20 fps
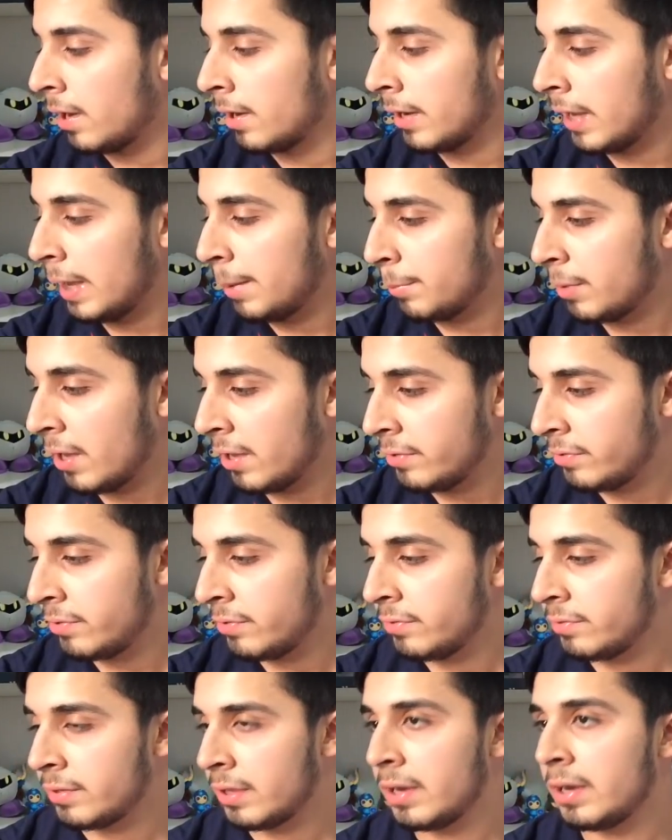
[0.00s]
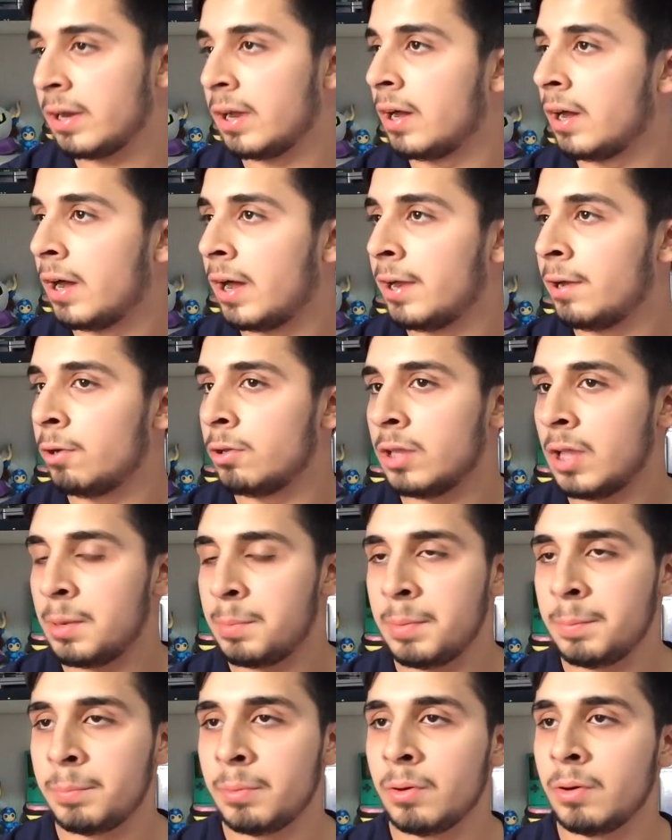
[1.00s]
game cases, and I know a lot
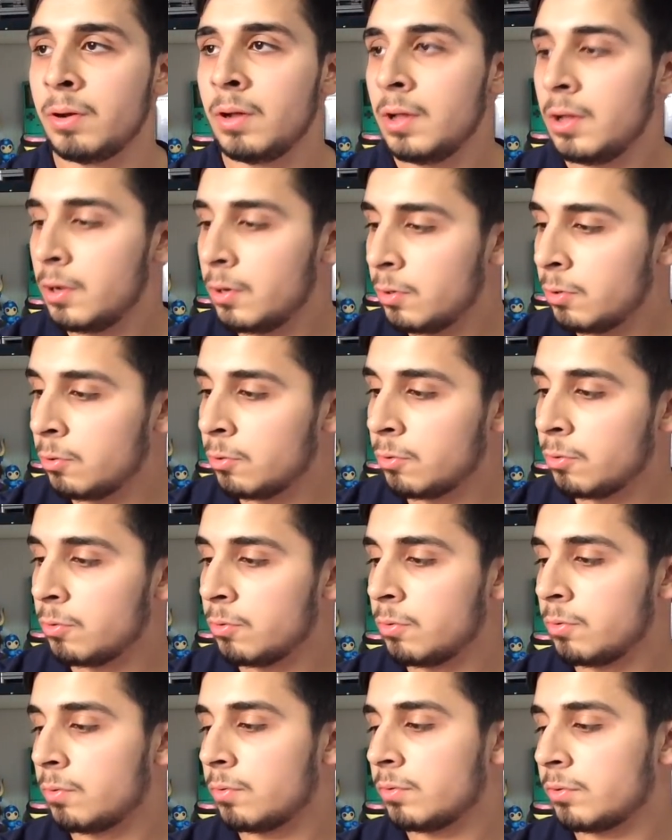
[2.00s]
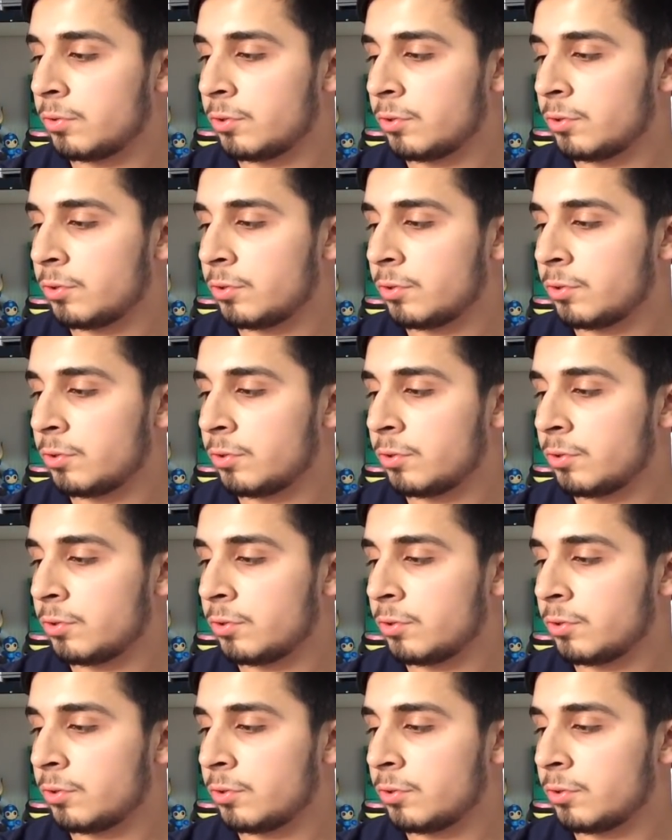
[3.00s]
of people who